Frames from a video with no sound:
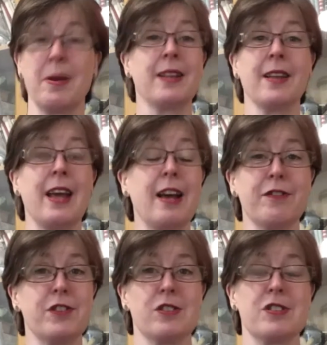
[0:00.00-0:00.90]
And they have
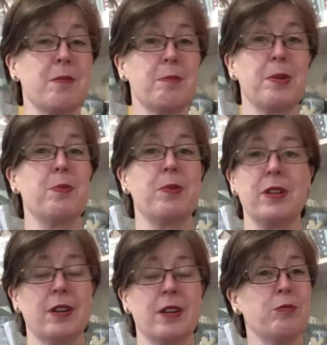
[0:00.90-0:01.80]
to. Some people, you
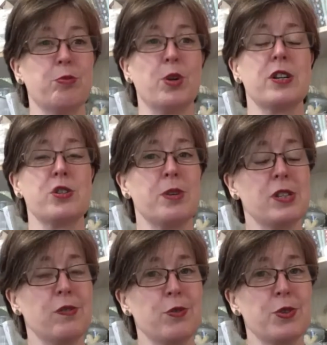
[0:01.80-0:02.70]
know, work
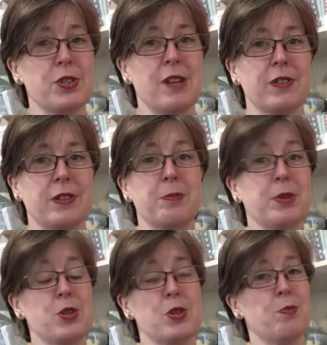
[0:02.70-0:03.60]
24/7
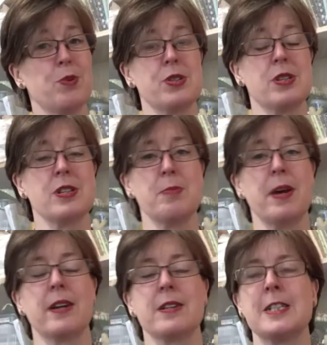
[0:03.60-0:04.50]
because the boss
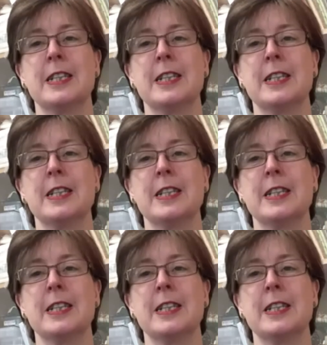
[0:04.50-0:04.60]
expects.